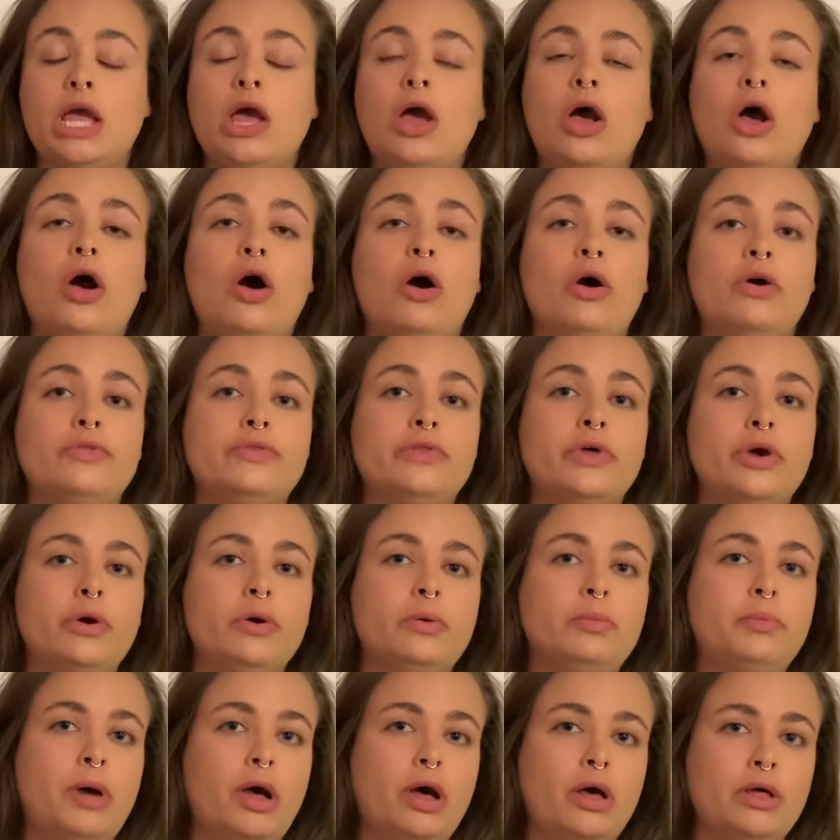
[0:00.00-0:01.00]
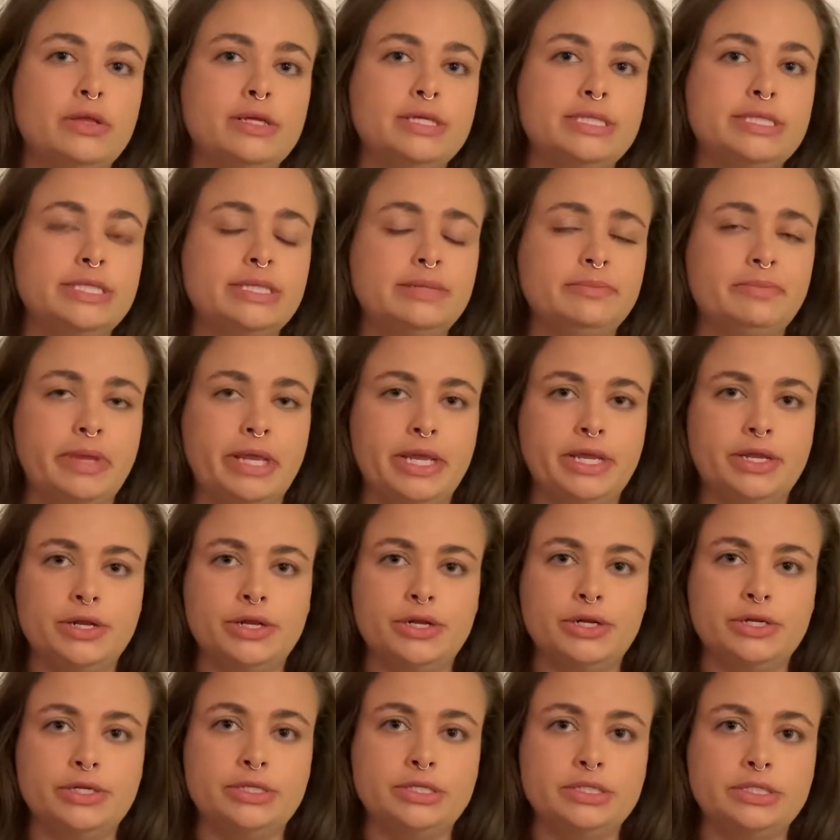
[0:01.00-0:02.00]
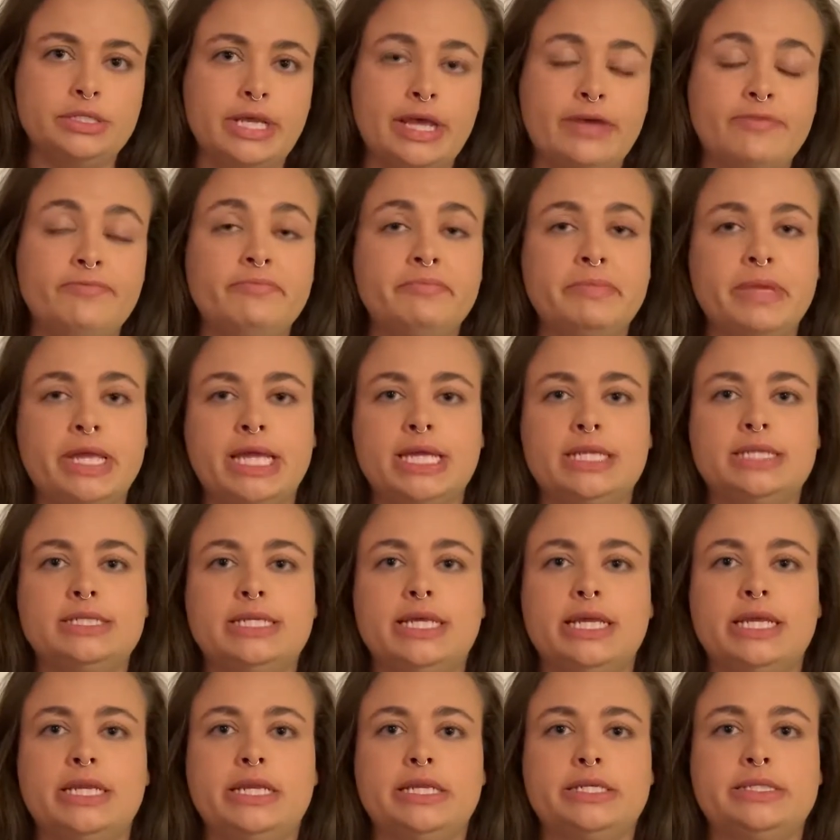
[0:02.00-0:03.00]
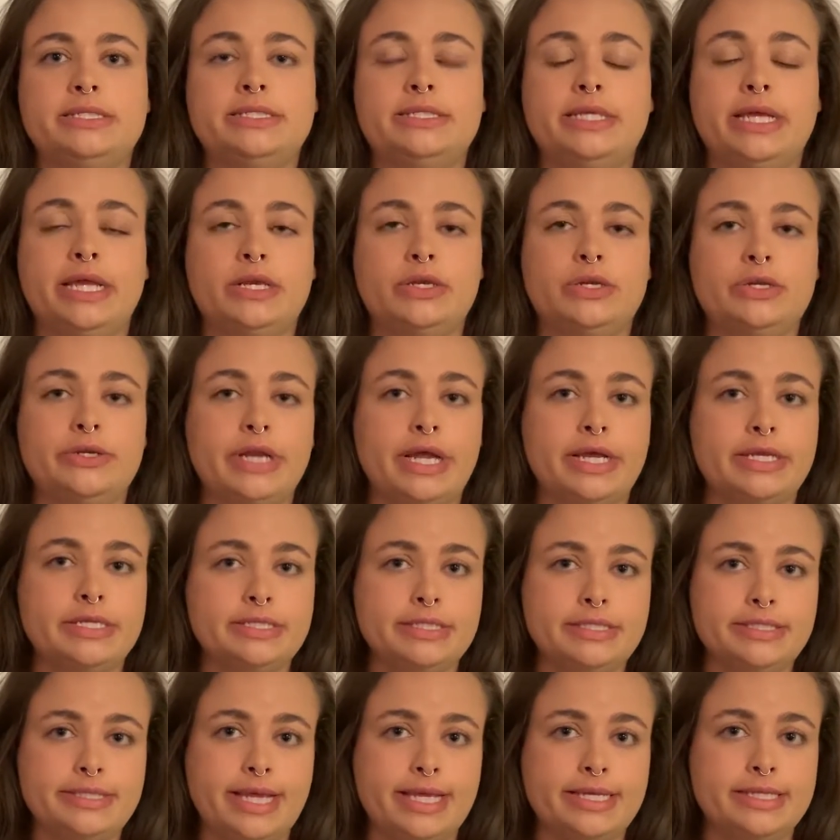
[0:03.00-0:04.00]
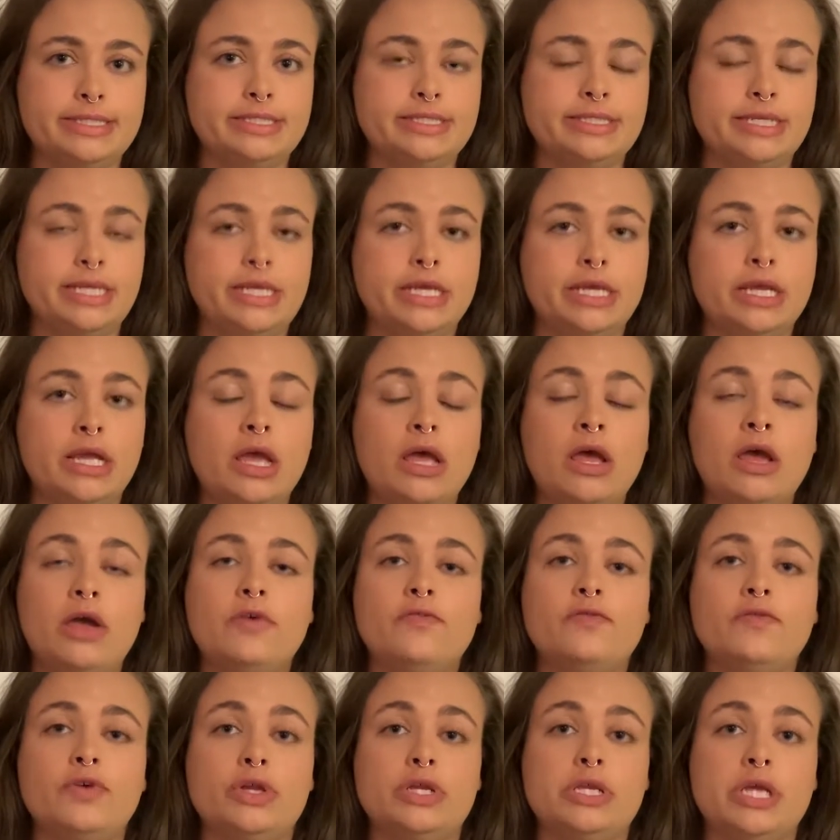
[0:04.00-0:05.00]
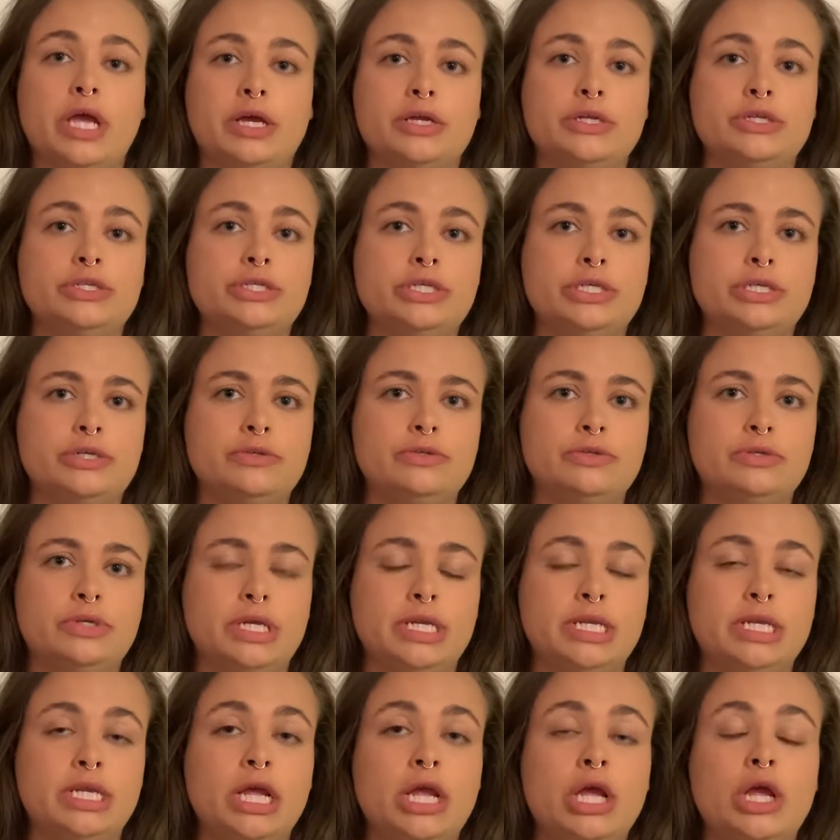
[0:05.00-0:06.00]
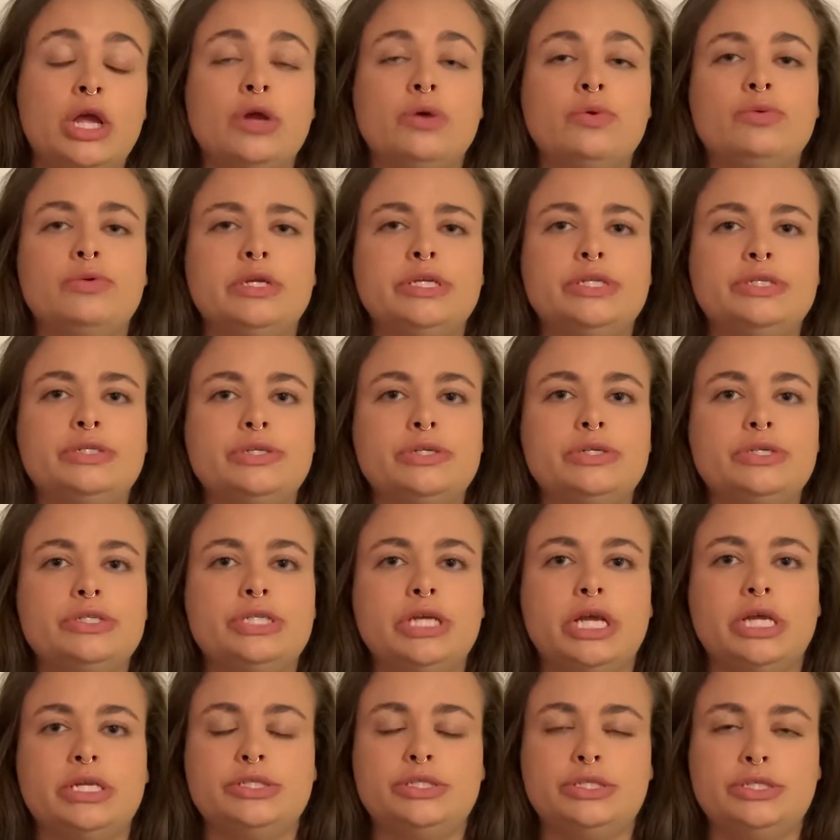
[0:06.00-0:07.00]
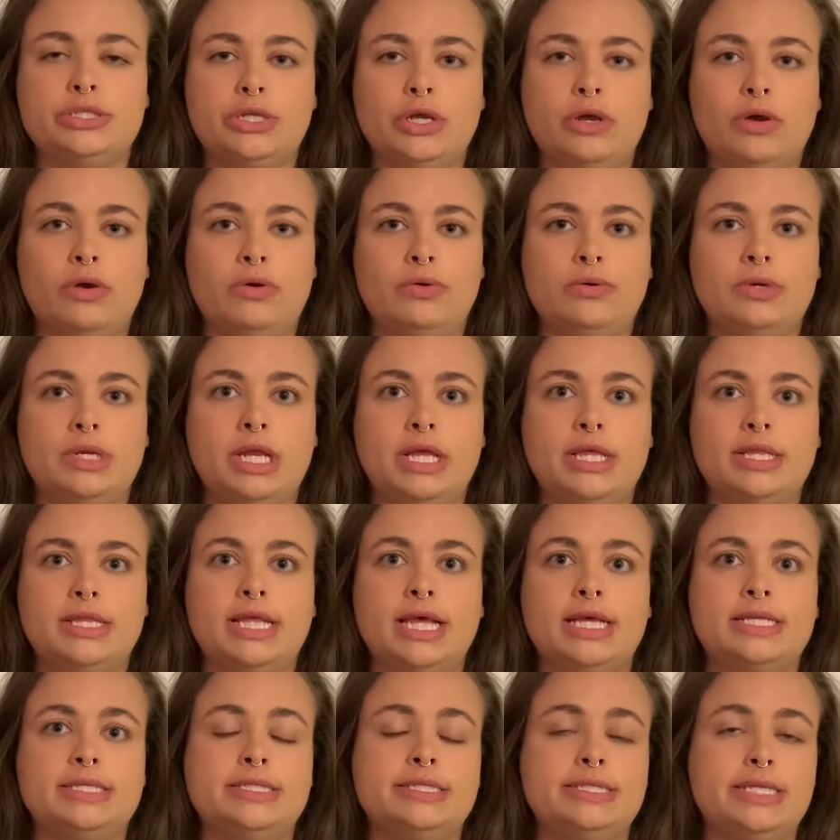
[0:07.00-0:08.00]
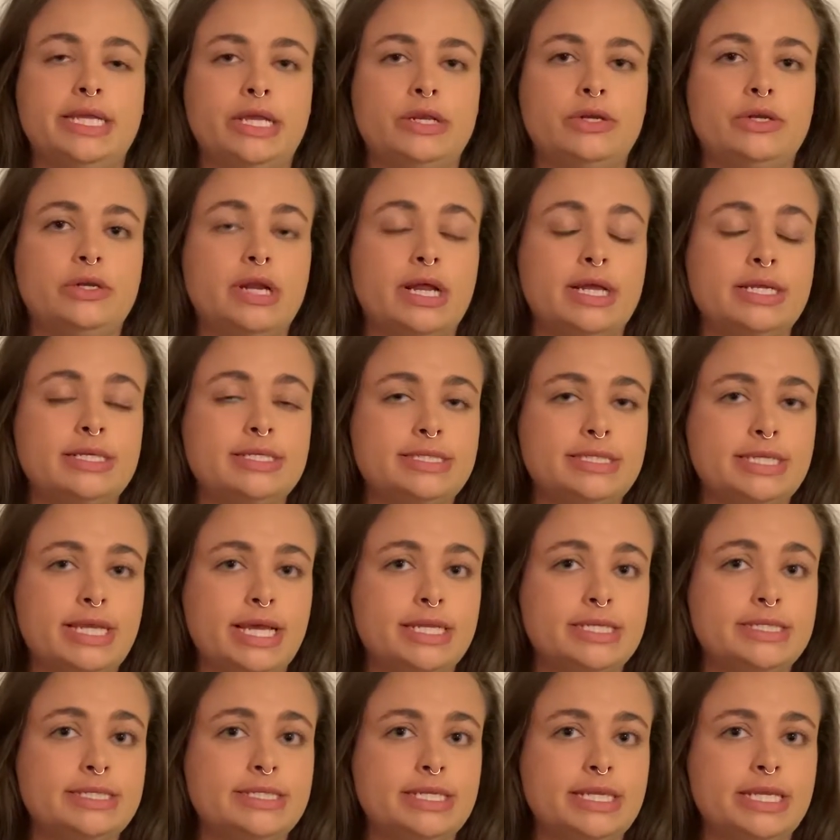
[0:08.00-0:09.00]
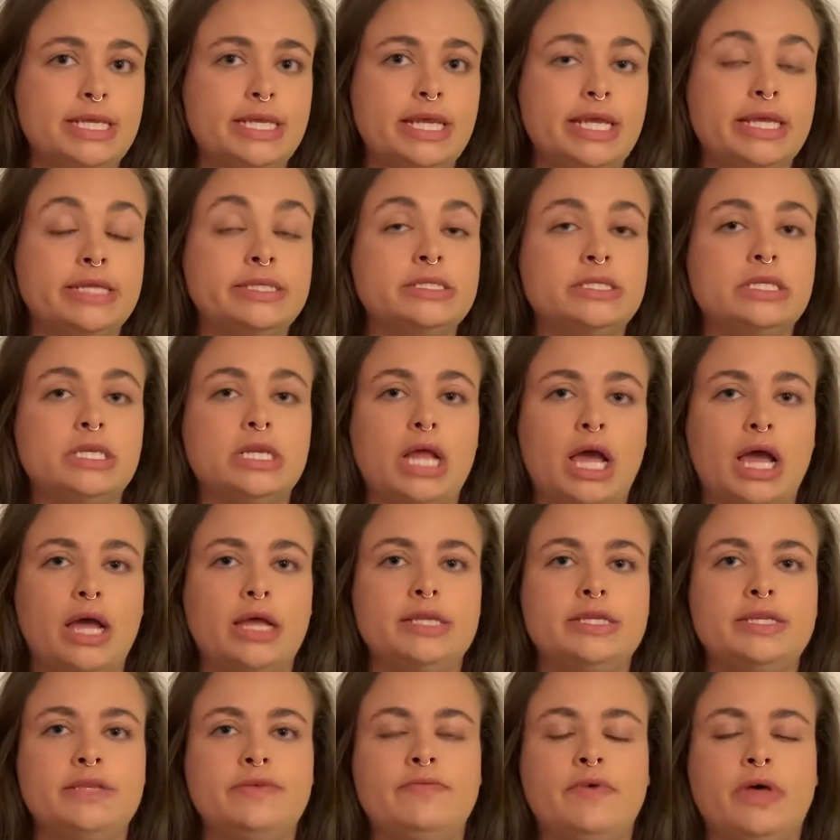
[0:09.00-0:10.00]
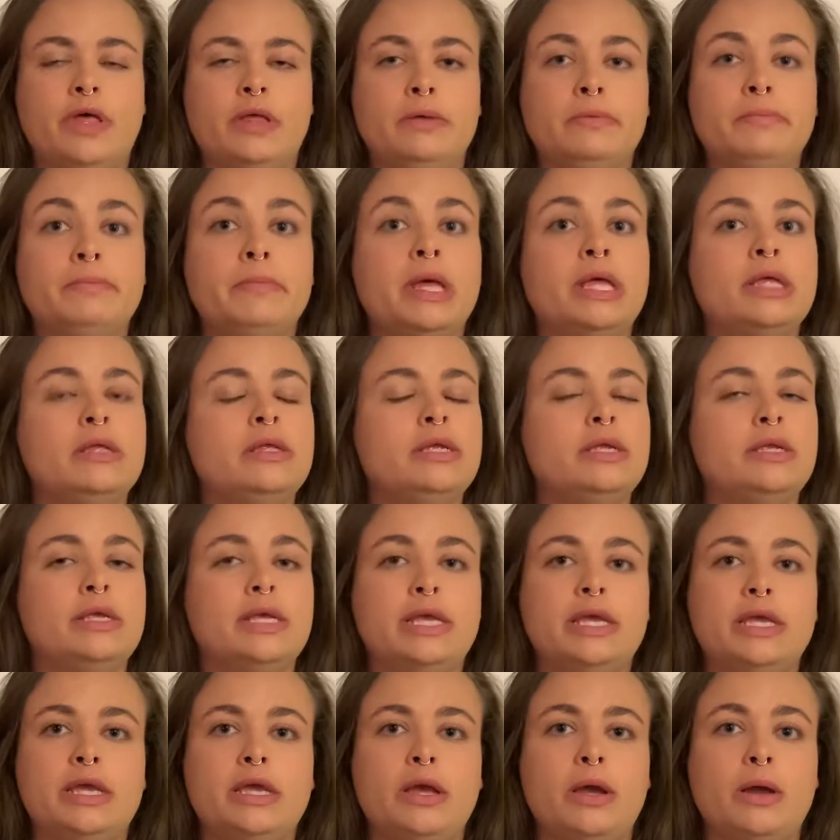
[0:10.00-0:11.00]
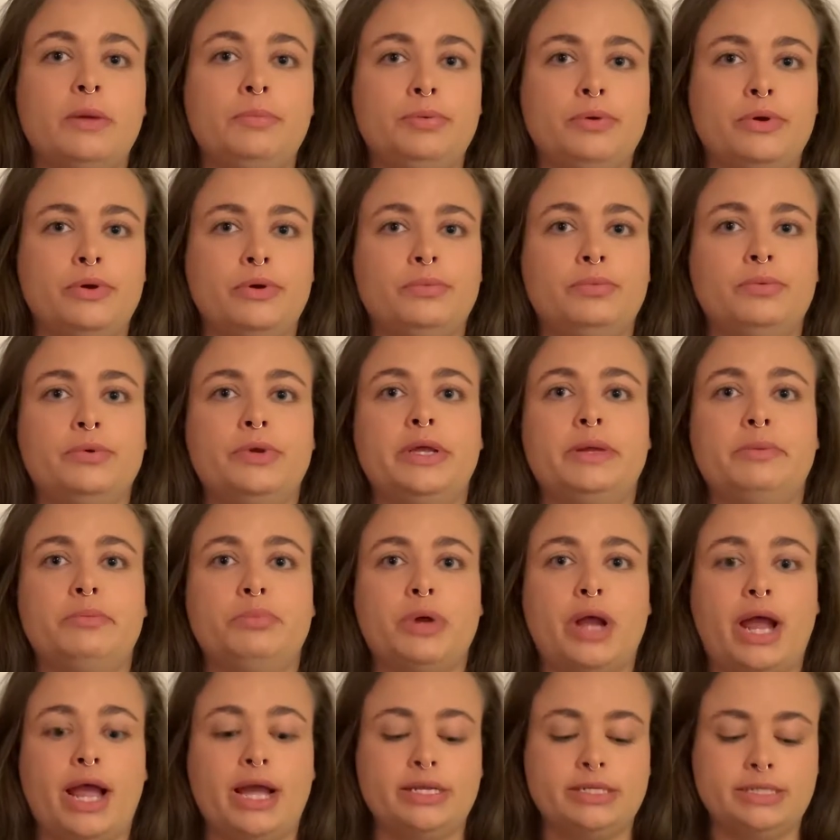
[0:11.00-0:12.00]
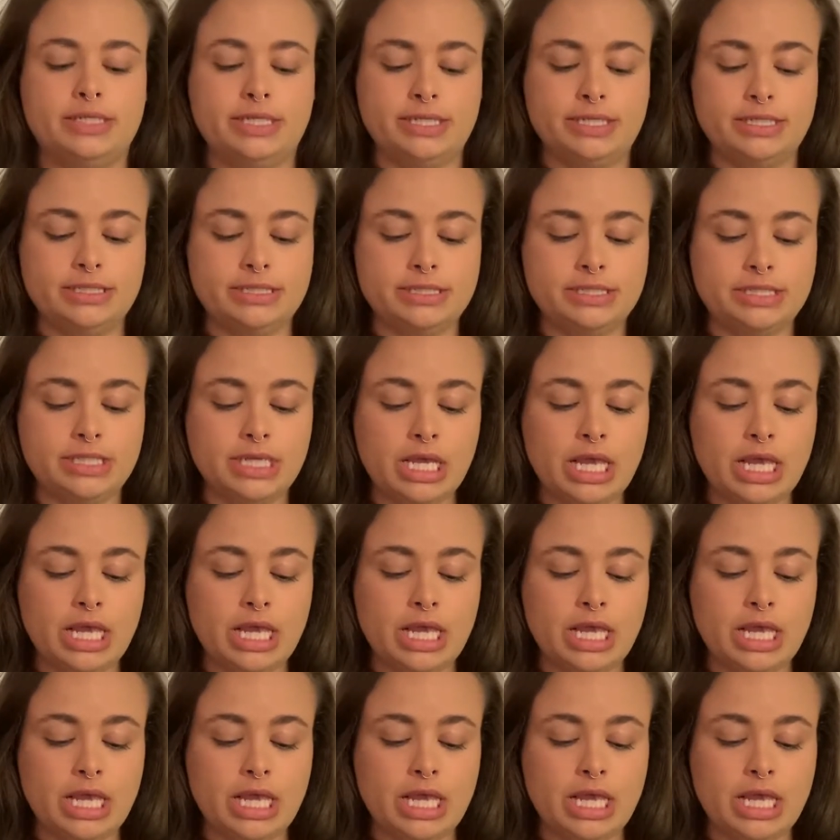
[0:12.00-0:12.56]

Although policymakers have mandated standardized testing for young children, research has shown that standardized testing is not developmentally appropriate practice,